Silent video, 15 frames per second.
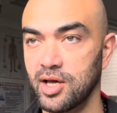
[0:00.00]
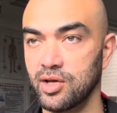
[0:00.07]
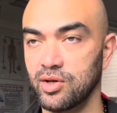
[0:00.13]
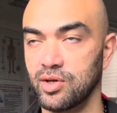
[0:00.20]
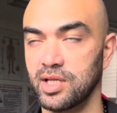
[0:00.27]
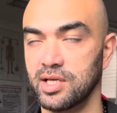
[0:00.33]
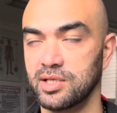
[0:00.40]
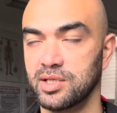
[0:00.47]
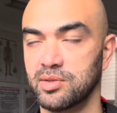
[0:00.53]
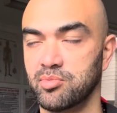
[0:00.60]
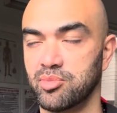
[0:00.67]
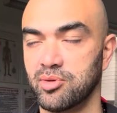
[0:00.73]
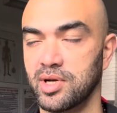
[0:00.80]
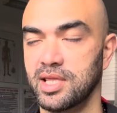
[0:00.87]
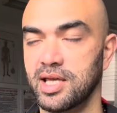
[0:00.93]
You then
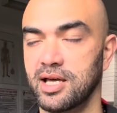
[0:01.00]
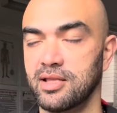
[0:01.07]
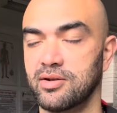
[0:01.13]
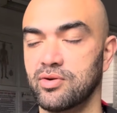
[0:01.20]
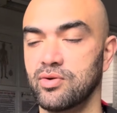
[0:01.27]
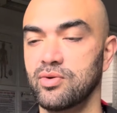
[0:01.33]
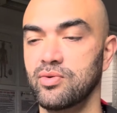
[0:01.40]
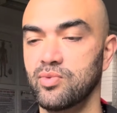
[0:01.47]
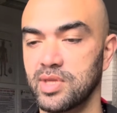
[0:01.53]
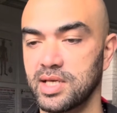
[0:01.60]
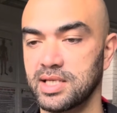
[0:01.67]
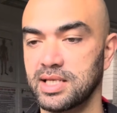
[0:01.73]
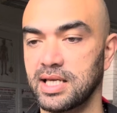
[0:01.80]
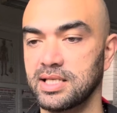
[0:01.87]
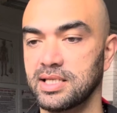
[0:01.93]
spread that through with the
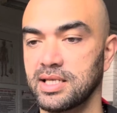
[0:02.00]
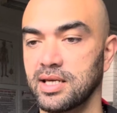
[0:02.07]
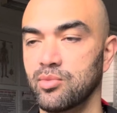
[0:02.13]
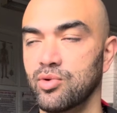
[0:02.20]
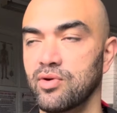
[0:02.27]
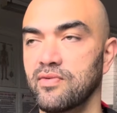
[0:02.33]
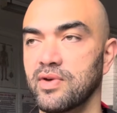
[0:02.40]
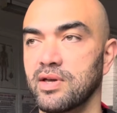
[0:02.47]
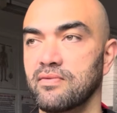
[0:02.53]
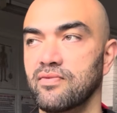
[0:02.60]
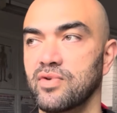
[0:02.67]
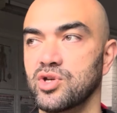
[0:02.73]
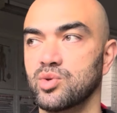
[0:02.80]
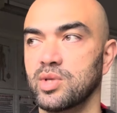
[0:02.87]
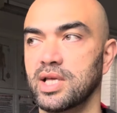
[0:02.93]
sensing, moving, and
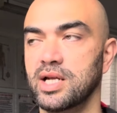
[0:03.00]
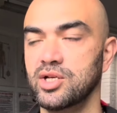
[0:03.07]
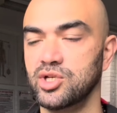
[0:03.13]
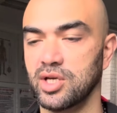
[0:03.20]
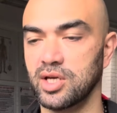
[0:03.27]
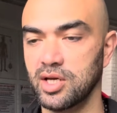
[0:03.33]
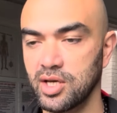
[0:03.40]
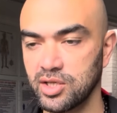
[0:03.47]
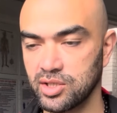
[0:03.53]
visual energy,